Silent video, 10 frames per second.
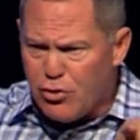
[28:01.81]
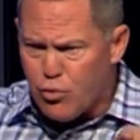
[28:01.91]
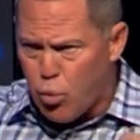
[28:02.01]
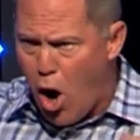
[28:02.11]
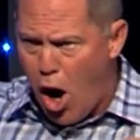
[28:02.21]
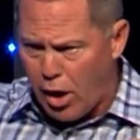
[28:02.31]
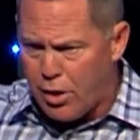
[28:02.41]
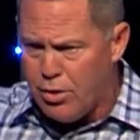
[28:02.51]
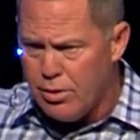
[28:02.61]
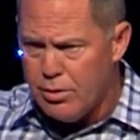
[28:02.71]
this
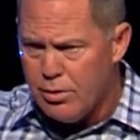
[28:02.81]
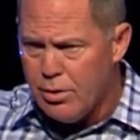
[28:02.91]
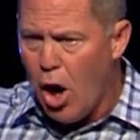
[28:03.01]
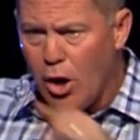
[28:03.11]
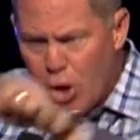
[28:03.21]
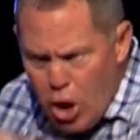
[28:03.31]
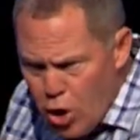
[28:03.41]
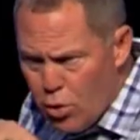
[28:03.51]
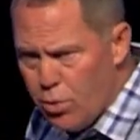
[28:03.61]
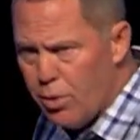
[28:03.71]
rock, on
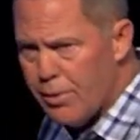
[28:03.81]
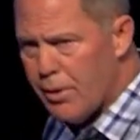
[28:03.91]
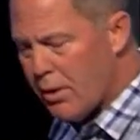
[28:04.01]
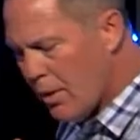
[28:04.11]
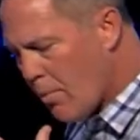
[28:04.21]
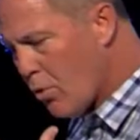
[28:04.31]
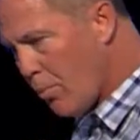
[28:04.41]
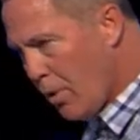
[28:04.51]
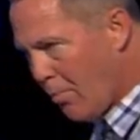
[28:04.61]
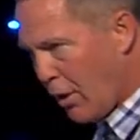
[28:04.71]
you, I'm
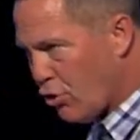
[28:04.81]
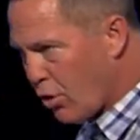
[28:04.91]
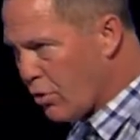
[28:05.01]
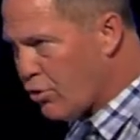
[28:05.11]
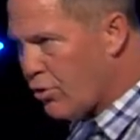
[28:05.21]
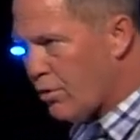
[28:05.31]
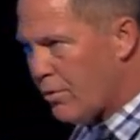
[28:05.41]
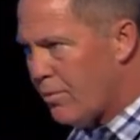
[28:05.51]
going to build my church.